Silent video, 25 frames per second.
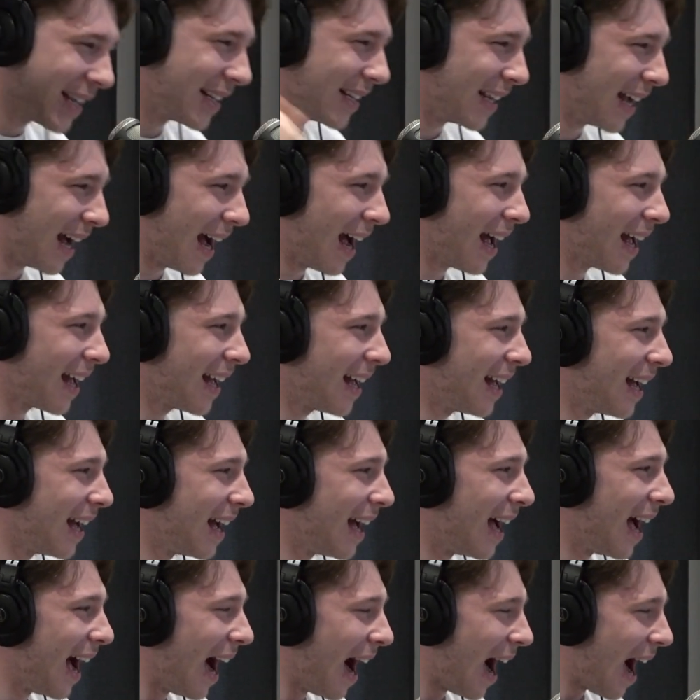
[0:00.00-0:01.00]
yeah.
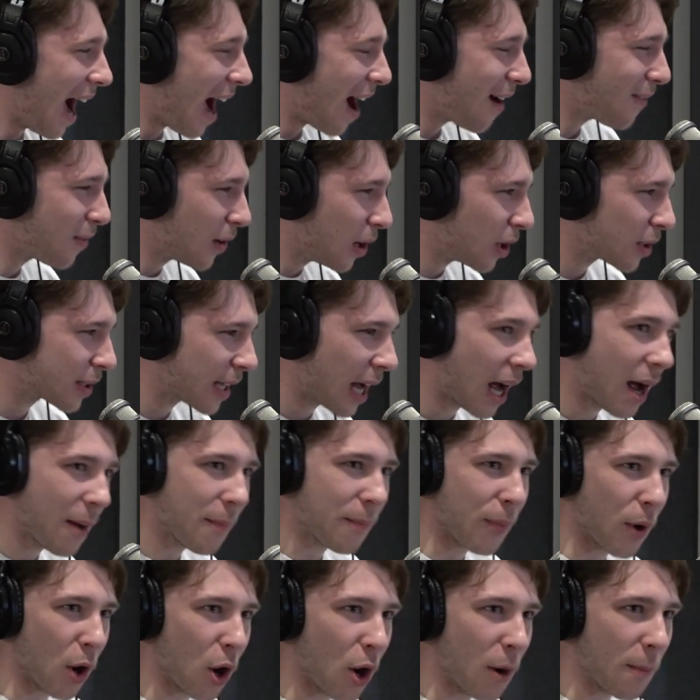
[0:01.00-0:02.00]
I've looked down,
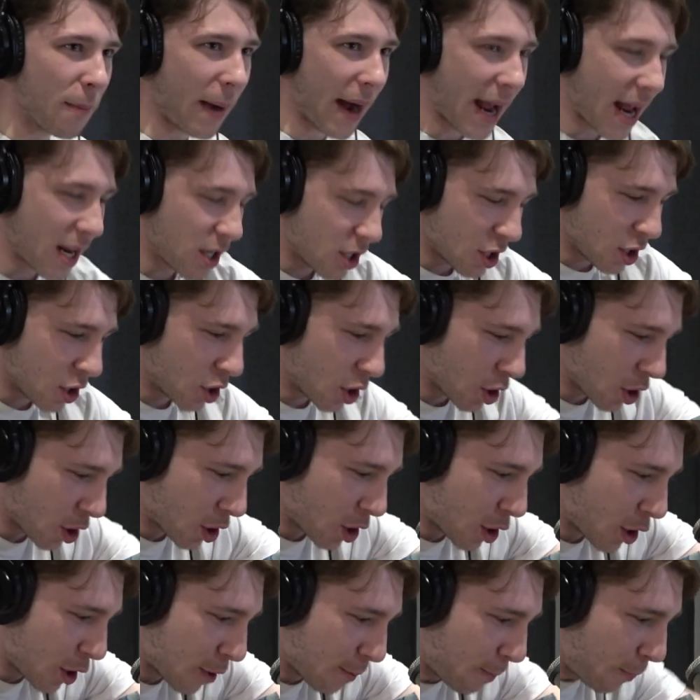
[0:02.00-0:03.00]
bro. My engine's just
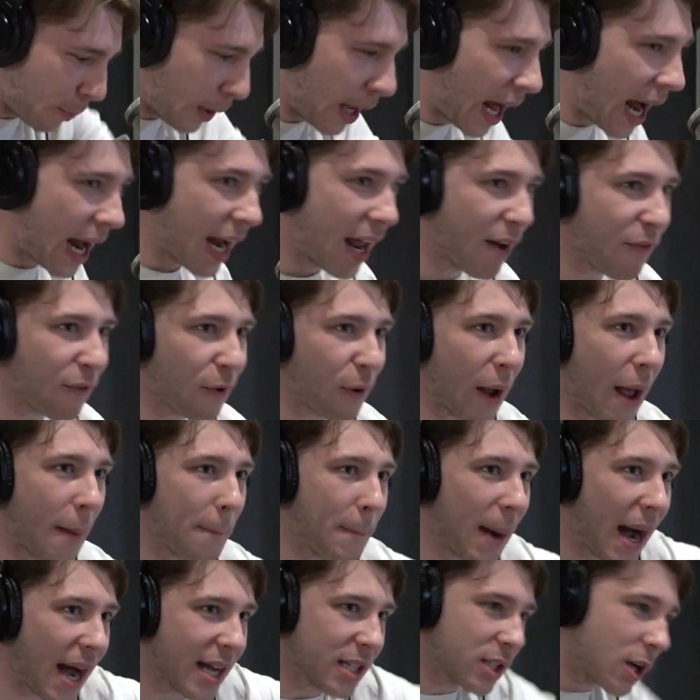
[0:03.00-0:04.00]
splattered everywhere.
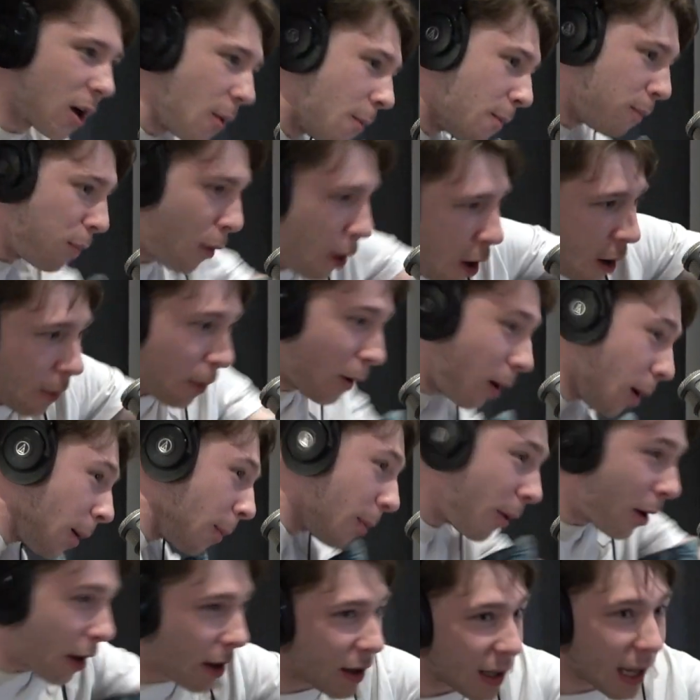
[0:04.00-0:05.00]
Bike's gone,
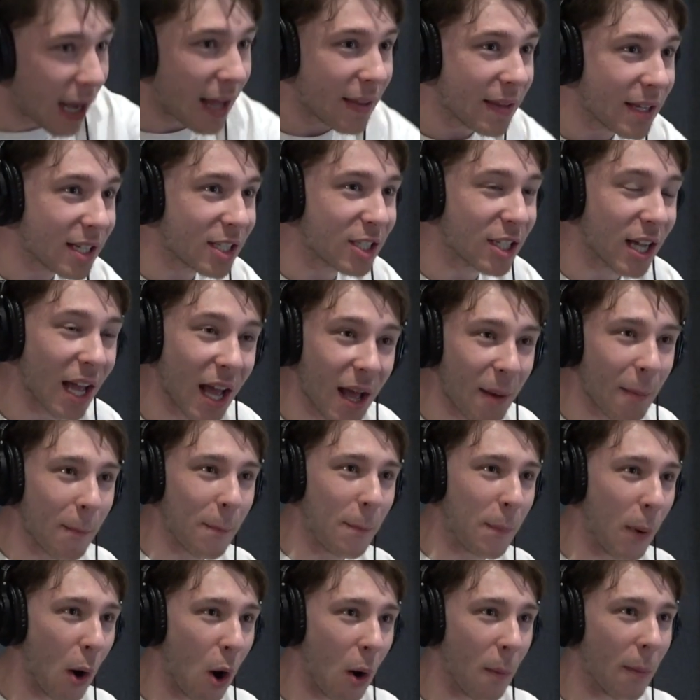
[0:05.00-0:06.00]
what, like this, yeah.
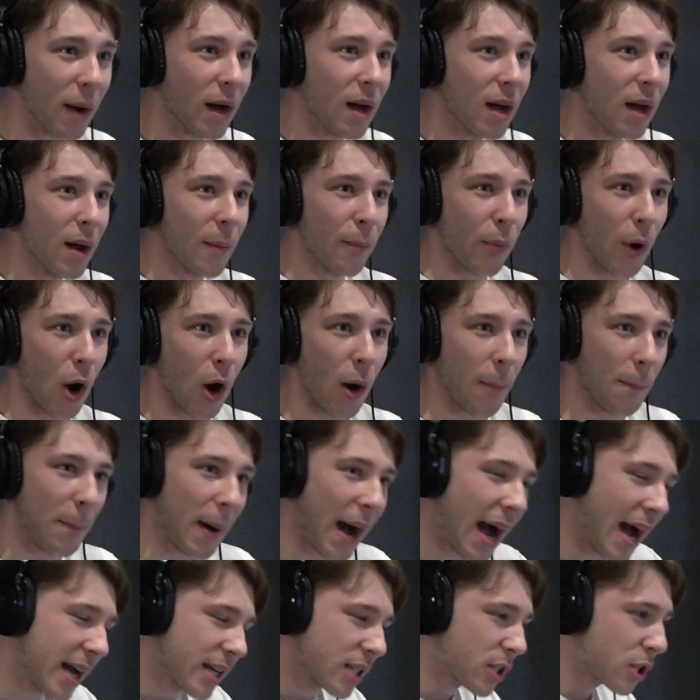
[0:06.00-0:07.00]
Boom. Bro, shit.
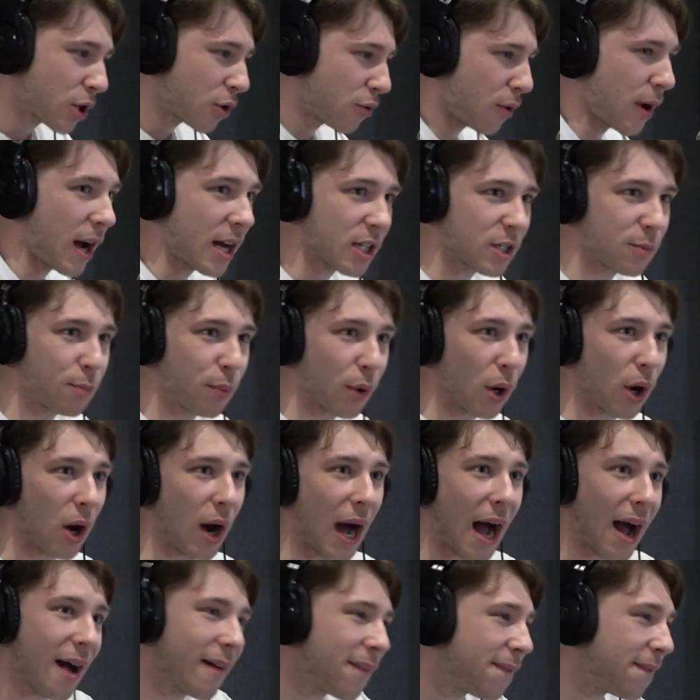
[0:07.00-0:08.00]
Bike's crashed, bro.
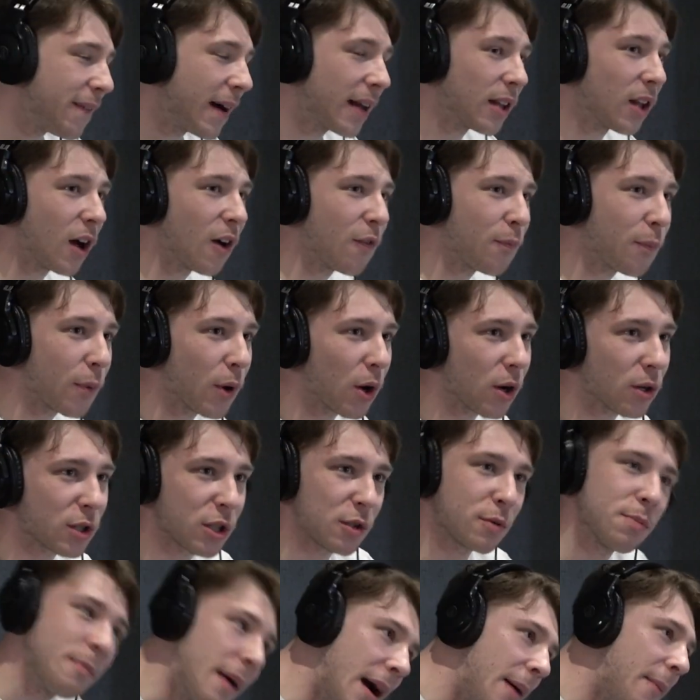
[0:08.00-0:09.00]
I fell off, bro.
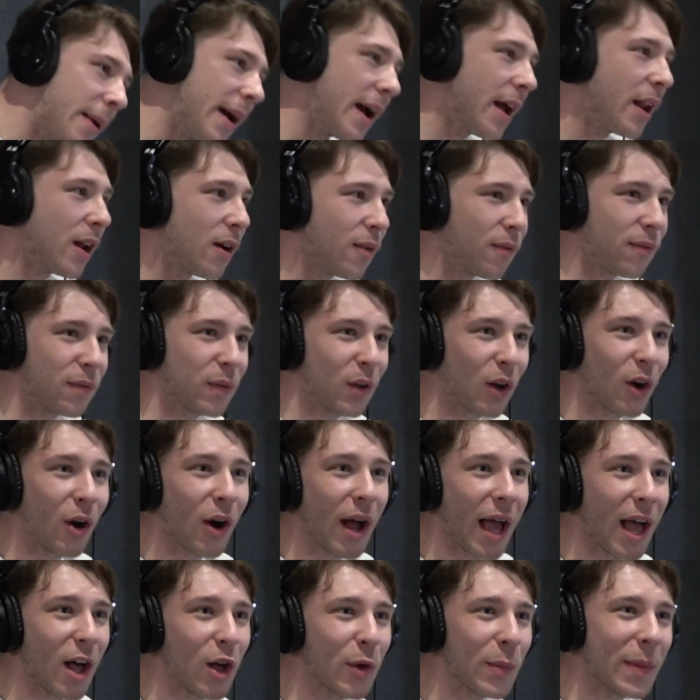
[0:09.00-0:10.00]
Smacked my head on the floor,
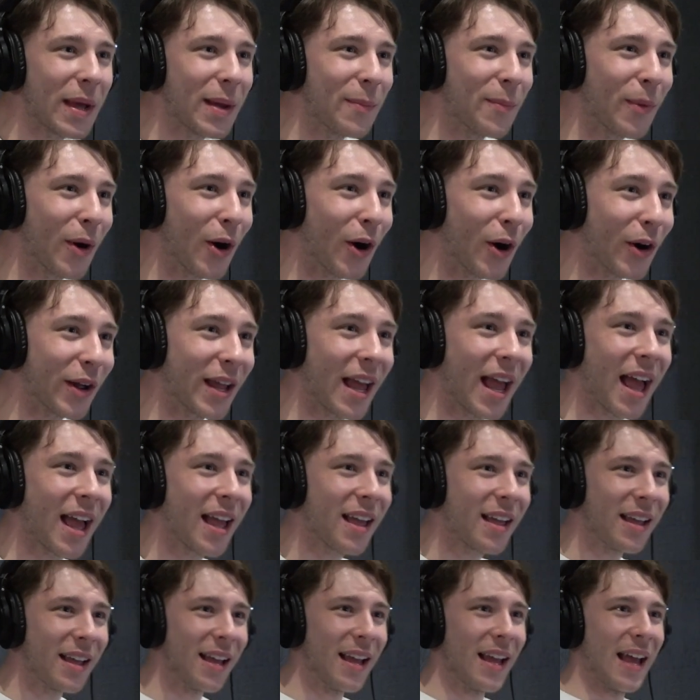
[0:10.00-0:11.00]
helmet, bro, yeah.
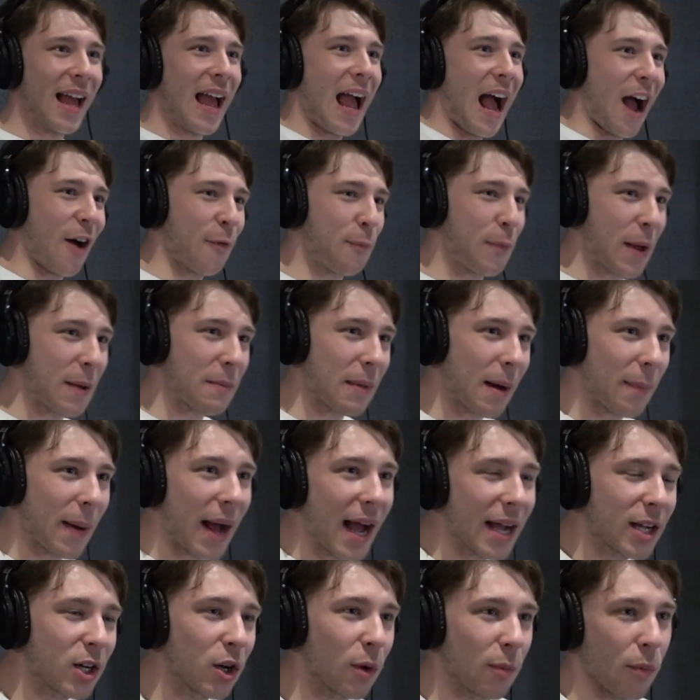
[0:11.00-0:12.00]
I've picked my
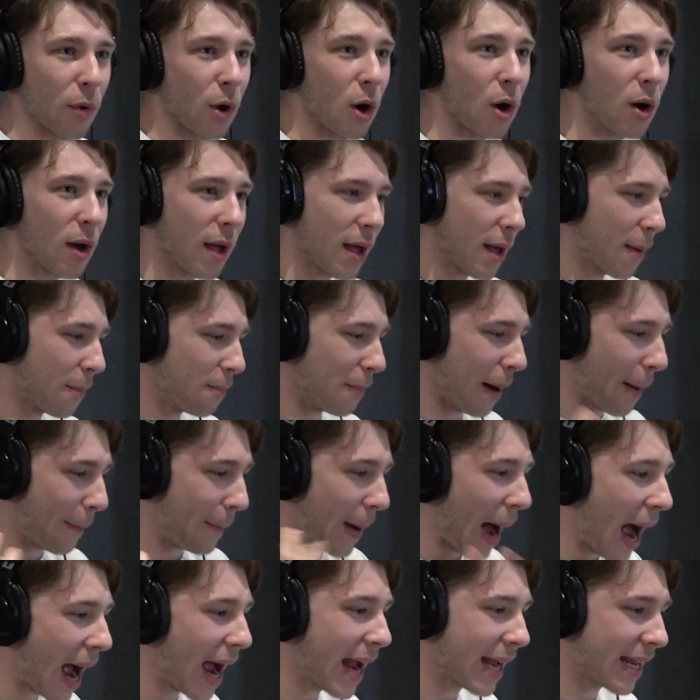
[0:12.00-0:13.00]
bike up, bro. My
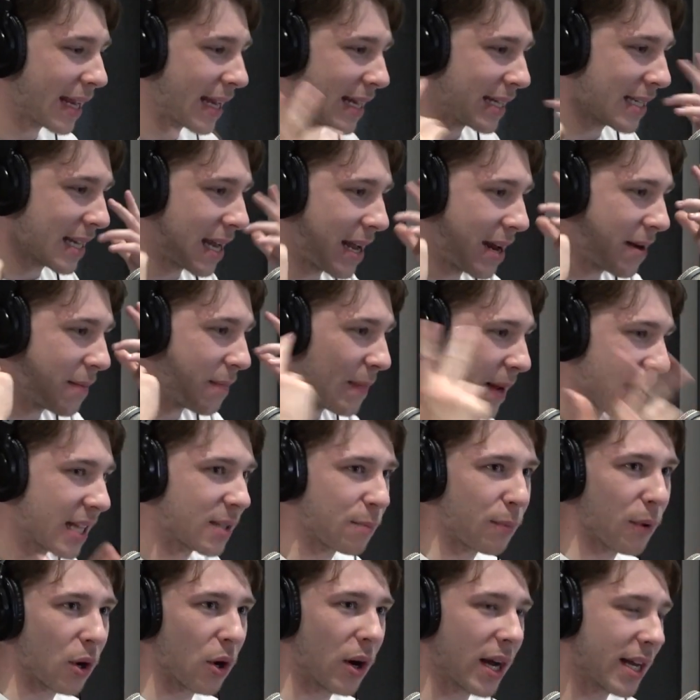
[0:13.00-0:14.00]
bike is in bits,
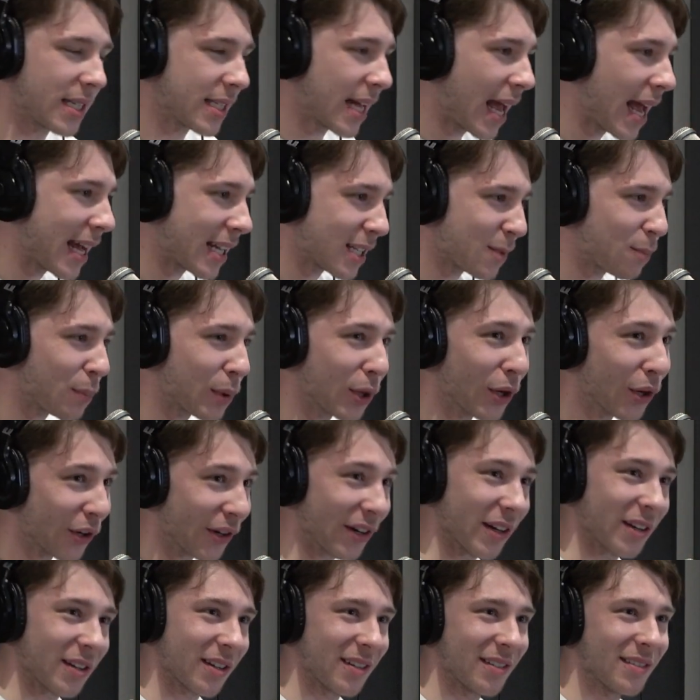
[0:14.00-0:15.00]
bro. It's
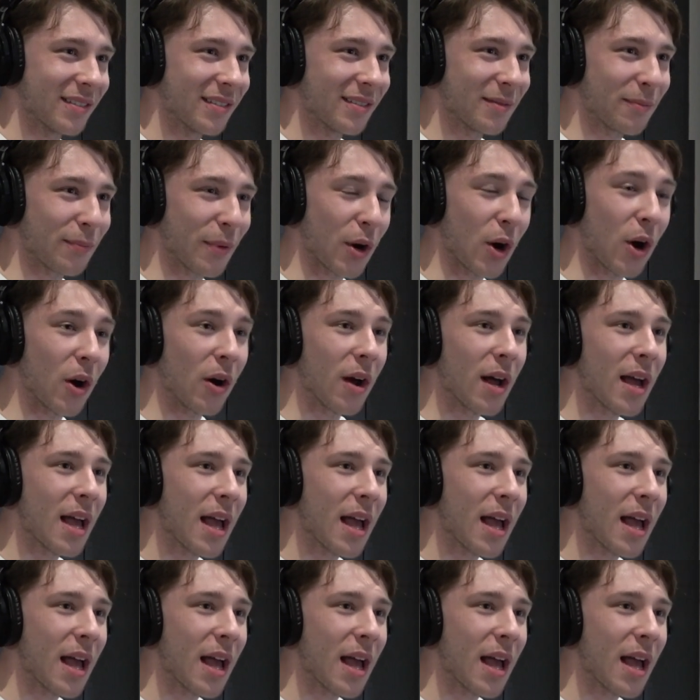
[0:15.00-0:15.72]
exploded. Bro,